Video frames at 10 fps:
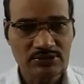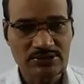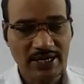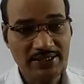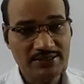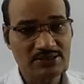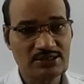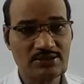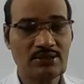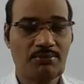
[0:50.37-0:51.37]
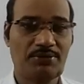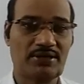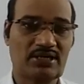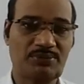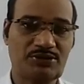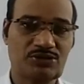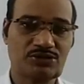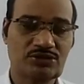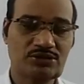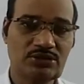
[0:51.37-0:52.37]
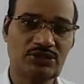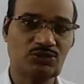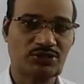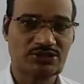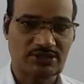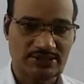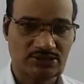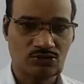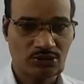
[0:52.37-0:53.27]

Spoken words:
That is a matter of discussion in today's class.